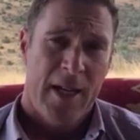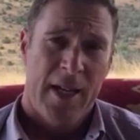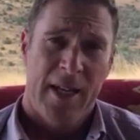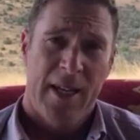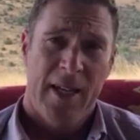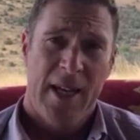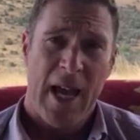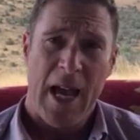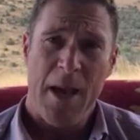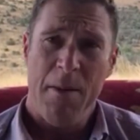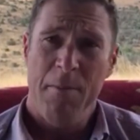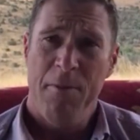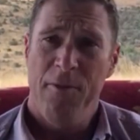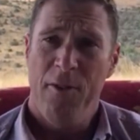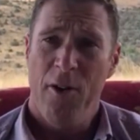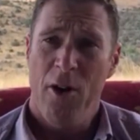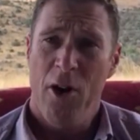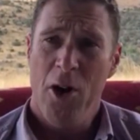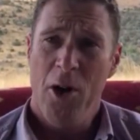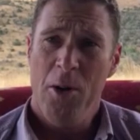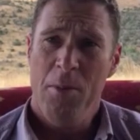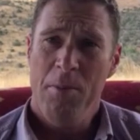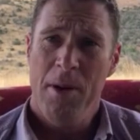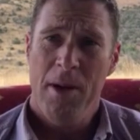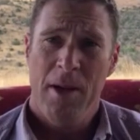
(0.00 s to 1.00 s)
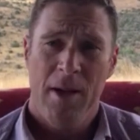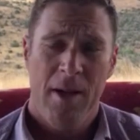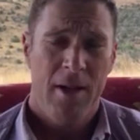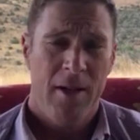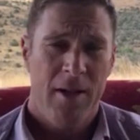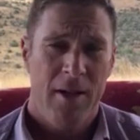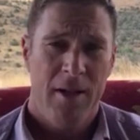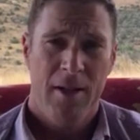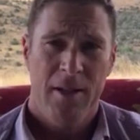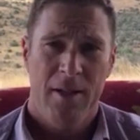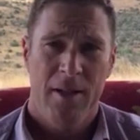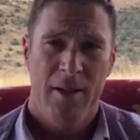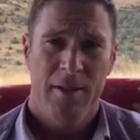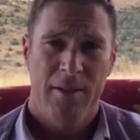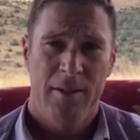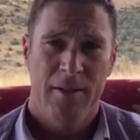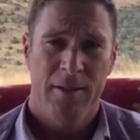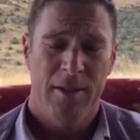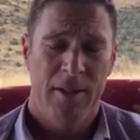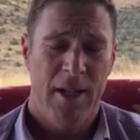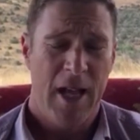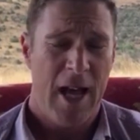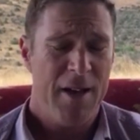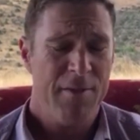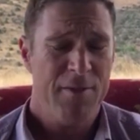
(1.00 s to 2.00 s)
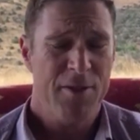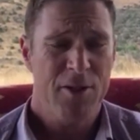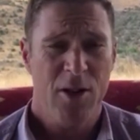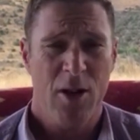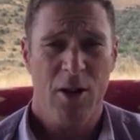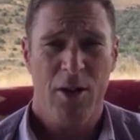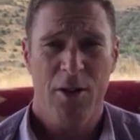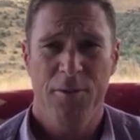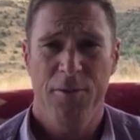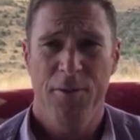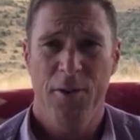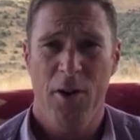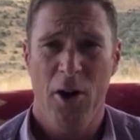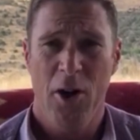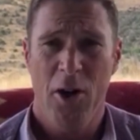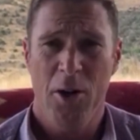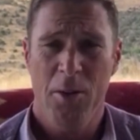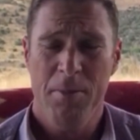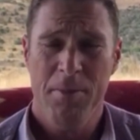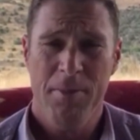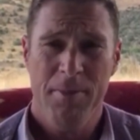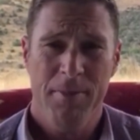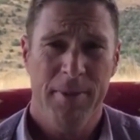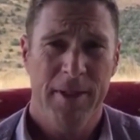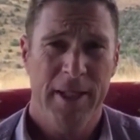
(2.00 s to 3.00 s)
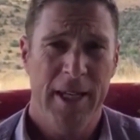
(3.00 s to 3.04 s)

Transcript: Game farm, livestock farm,